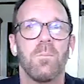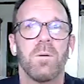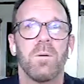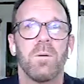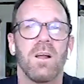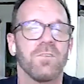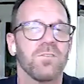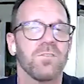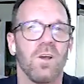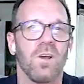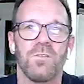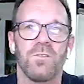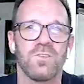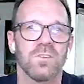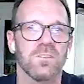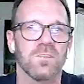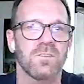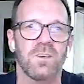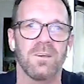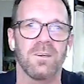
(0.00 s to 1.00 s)
but also
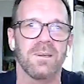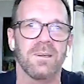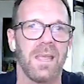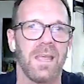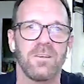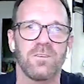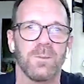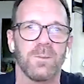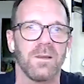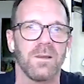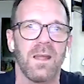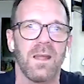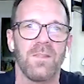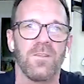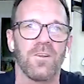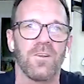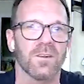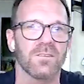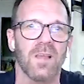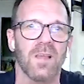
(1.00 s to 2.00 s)
just their engagement
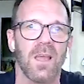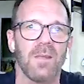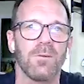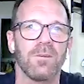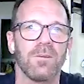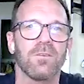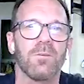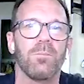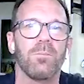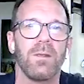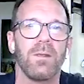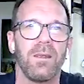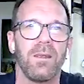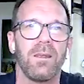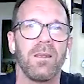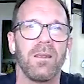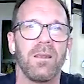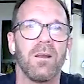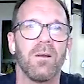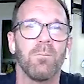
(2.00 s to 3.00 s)
and their excitement to
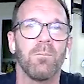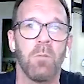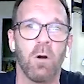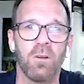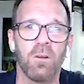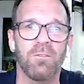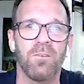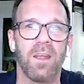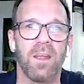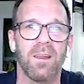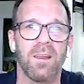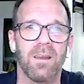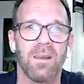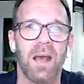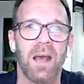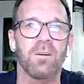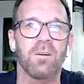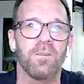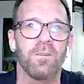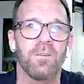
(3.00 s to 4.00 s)
be motivated
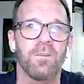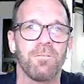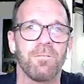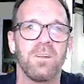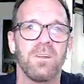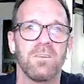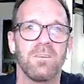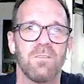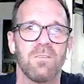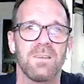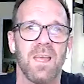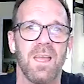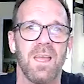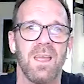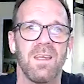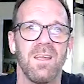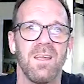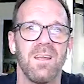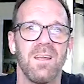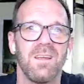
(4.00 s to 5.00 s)
out on the field every
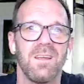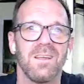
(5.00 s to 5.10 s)
day.